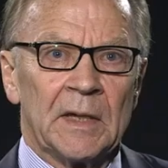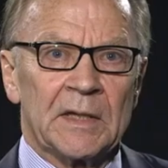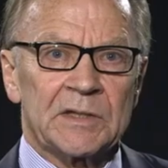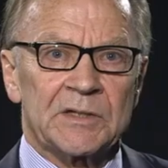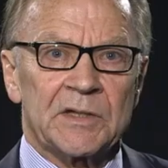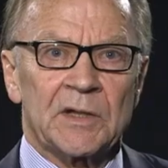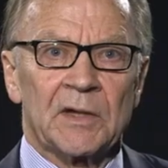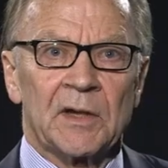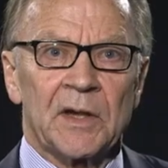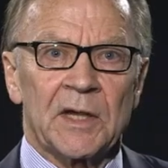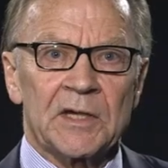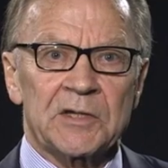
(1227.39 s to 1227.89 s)

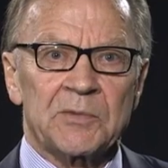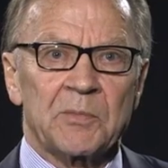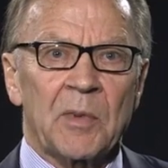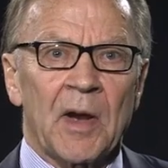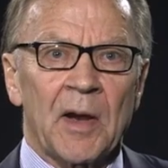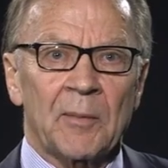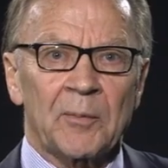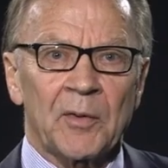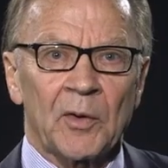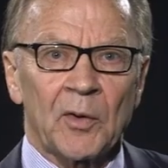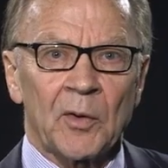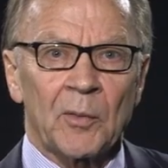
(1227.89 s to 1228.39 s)
as the less
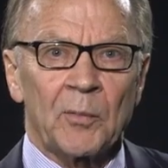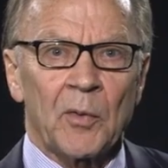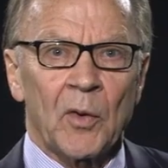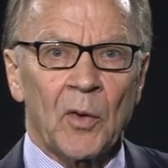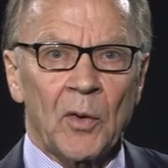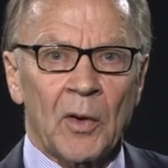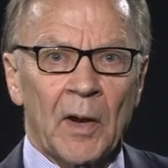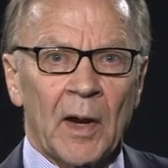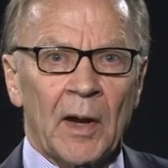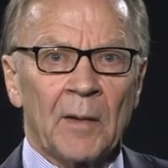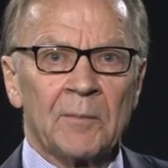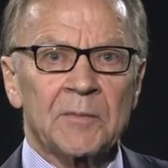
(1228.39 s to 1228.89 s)
popular
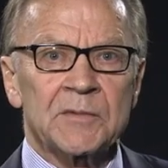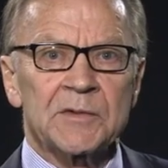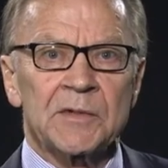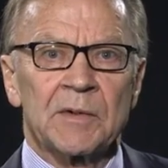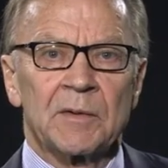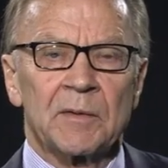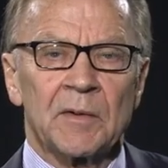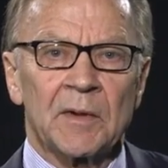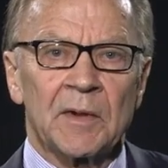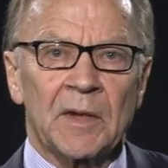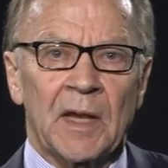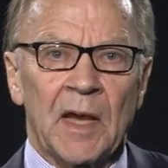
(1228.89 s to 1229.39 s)
programs
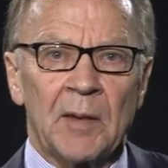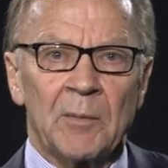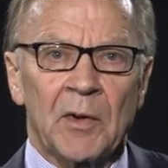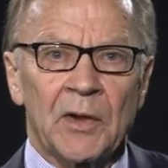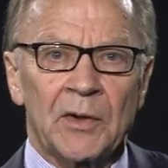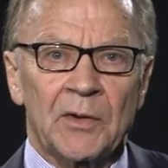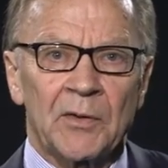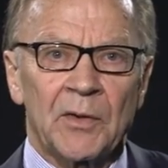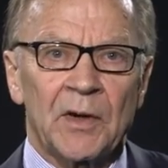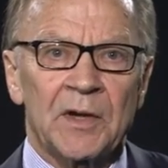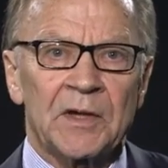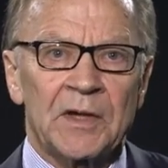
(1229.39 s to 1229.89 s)
came
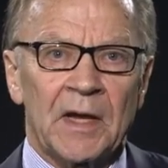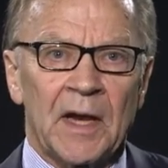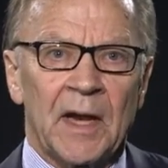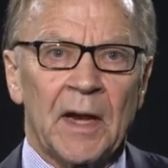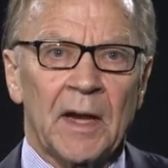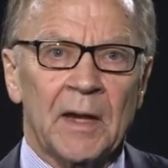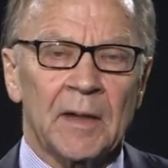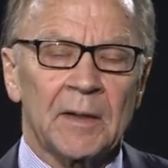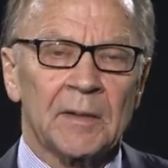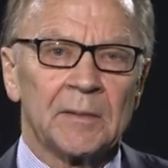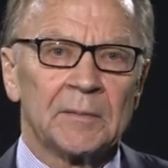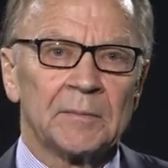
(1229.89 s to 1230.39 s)
under
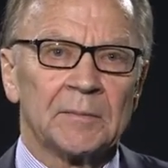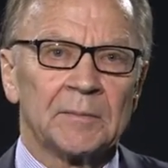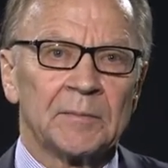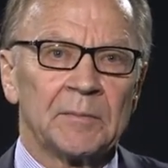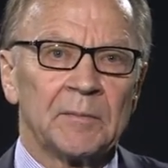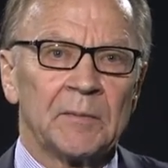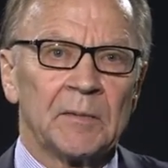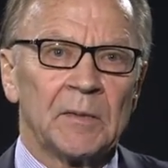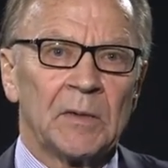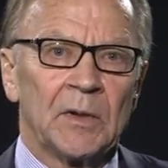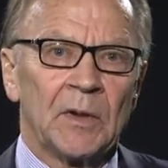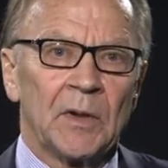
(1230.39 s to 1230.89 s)
attack.
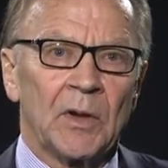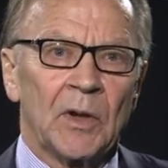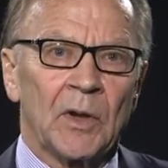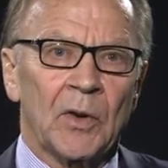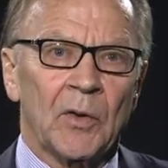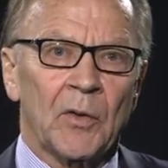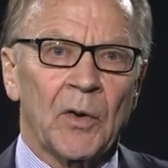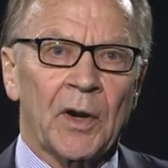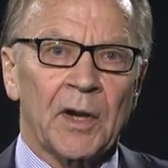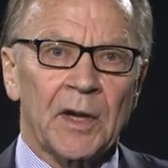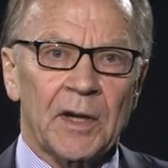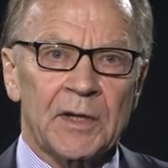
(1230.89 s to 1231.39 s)

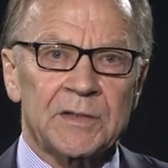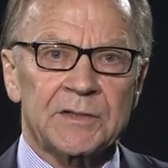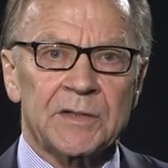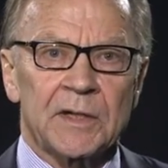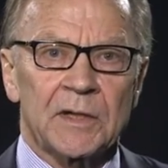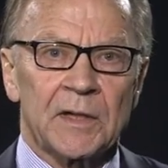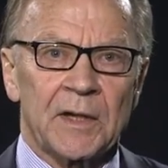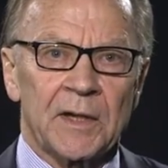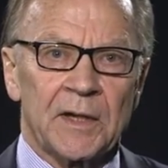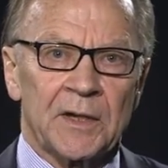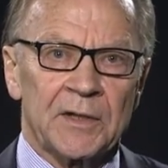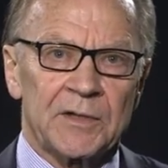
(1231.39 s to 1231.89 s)
Critics
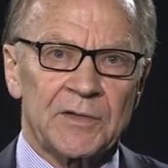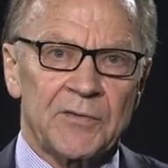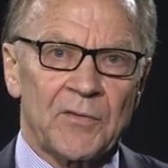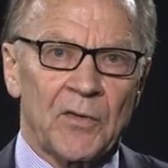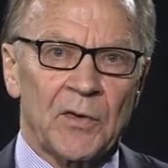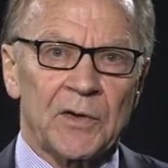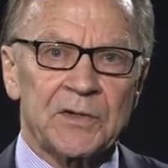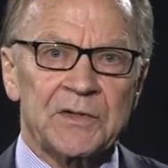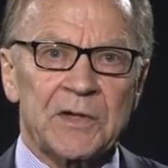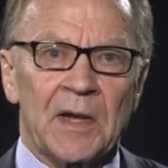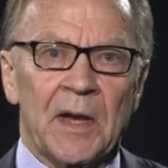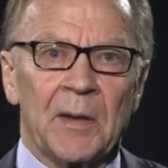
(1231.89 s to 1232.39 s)
allege,
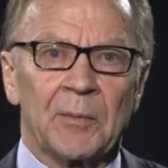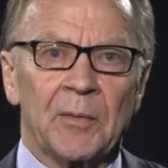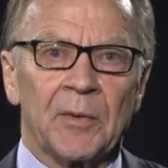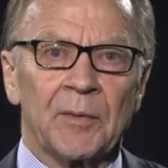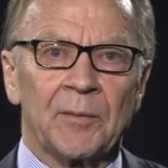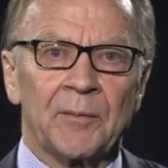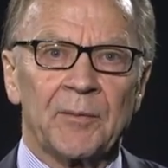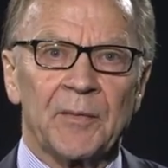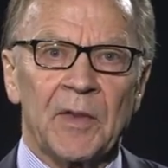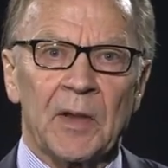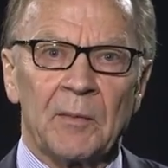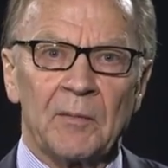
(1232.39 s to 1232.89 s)
for
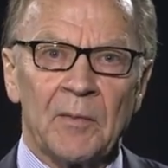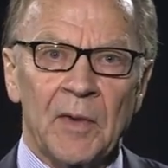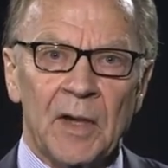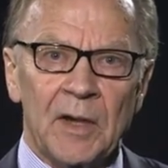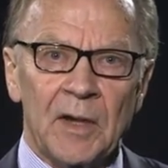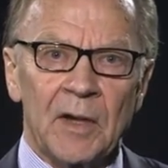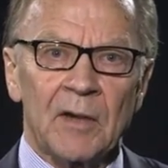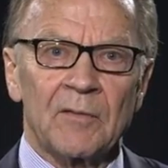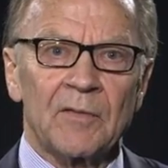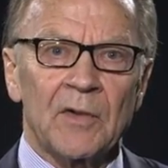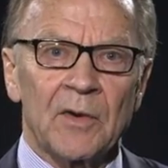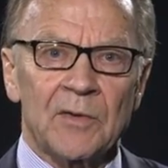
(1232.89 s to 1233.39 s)
example, that
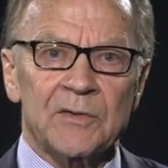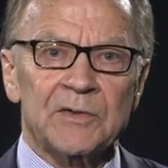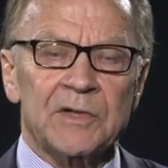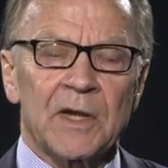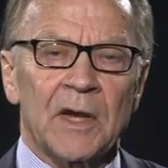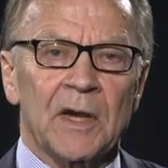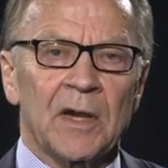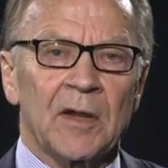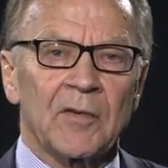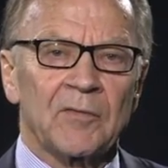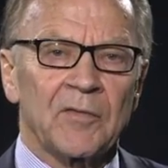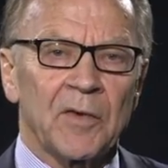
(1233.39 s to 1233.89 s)
many of those
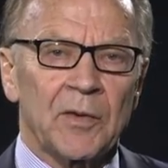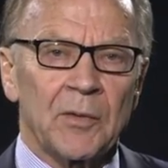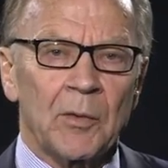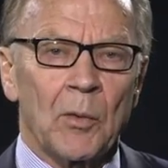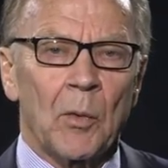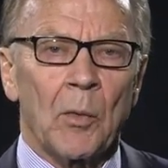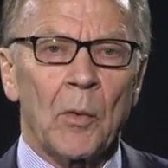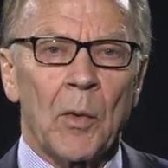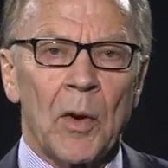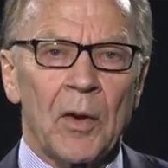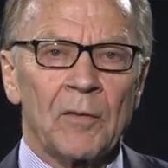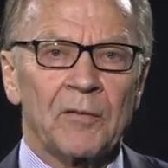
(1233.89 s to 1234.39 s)
getting
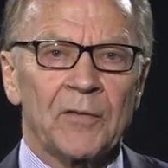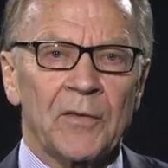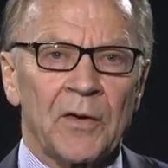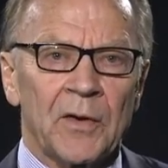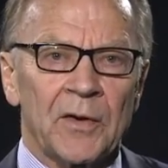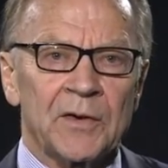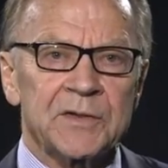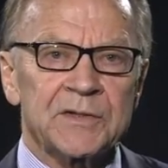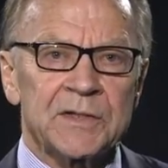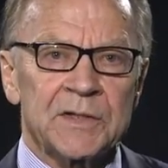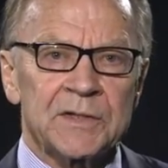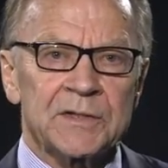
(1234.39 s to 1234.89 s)
federal
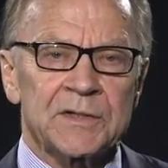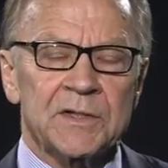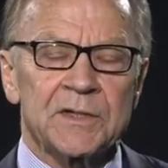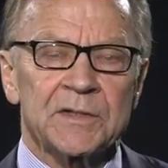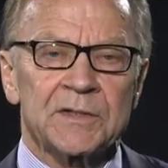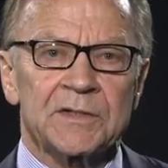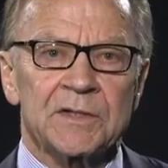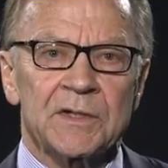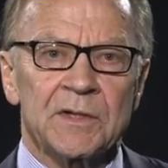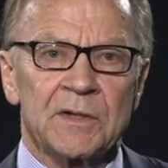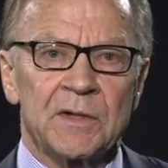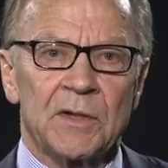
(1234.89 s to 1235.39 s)
welfare
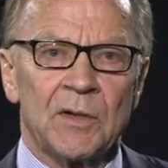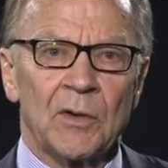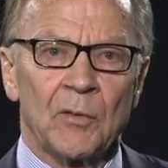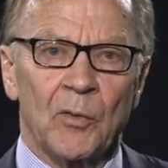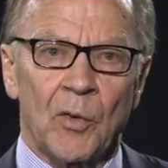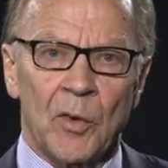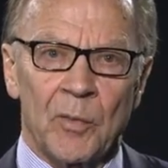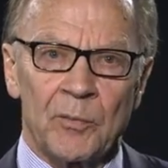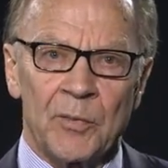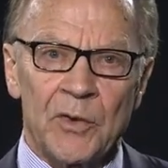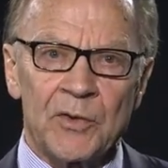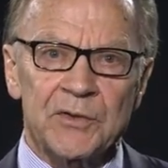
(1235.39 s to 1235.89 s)
assistance
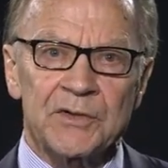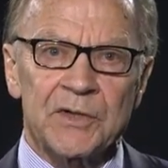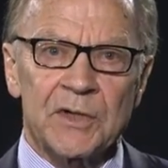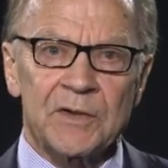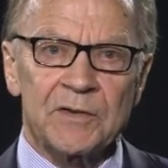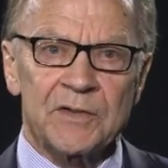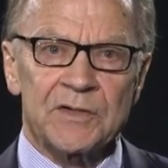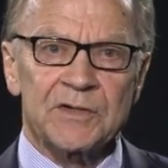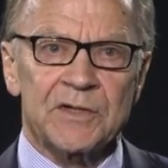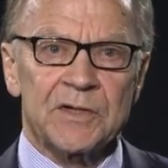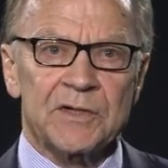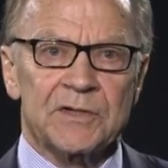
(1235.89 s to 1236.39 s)
were
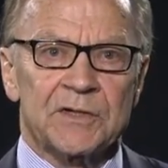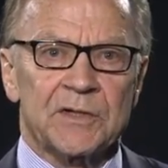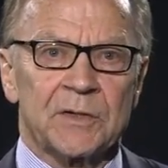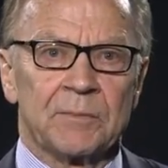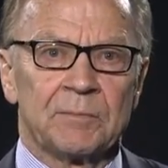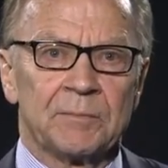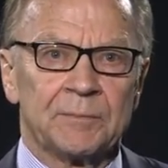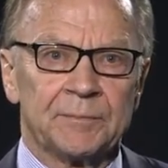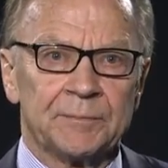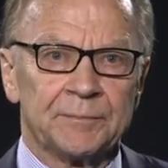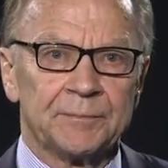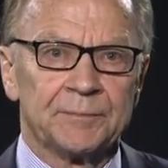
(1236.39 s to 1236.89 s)
abusing the
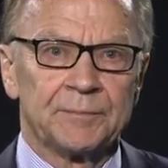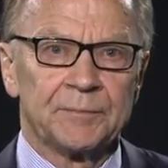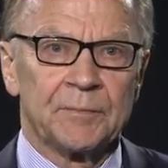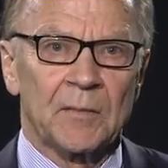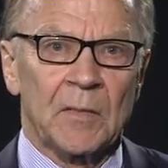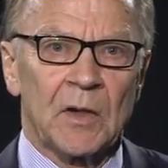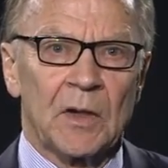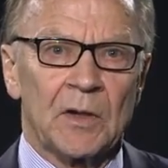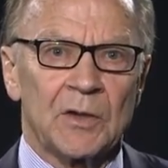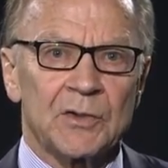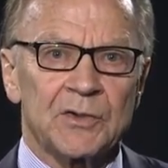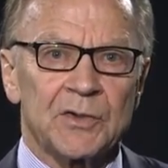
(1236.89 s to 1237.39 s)
system,
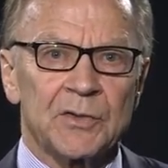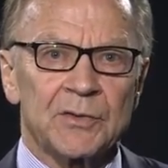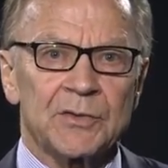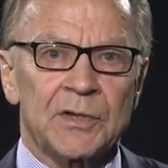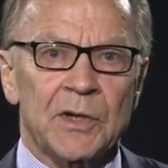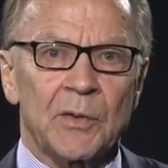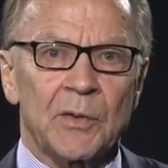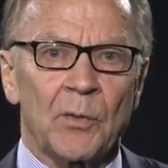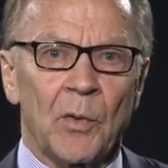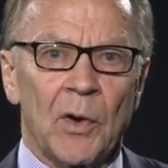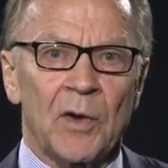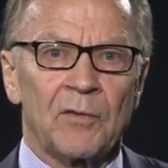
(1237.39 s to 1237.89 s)

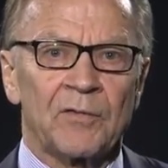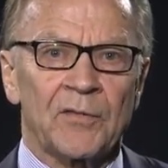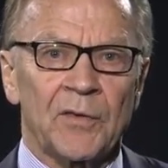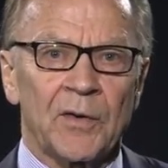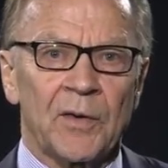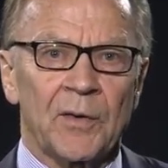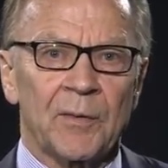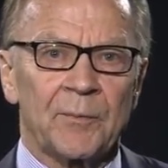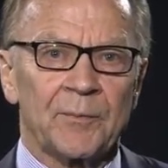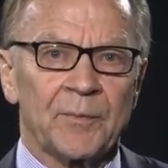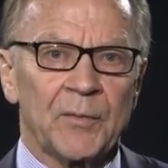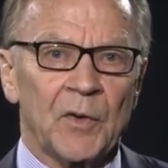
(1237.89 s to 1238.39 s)
choosing
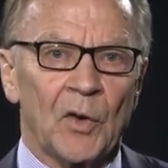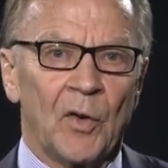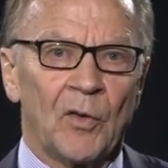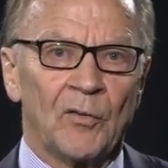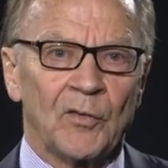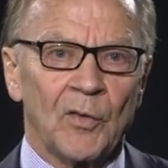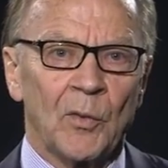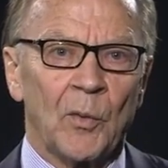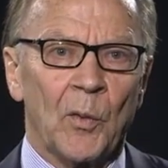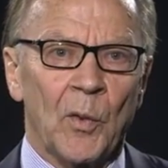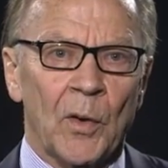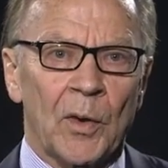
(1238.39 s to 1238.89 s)
welfare
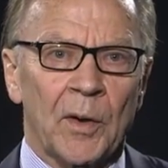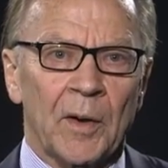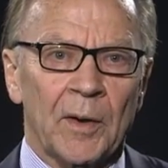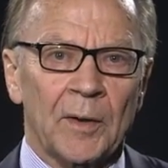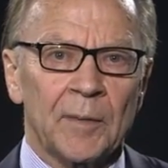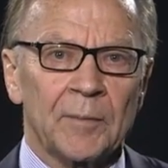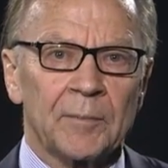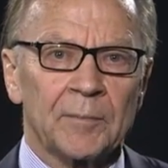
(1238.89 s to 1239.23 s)
over work.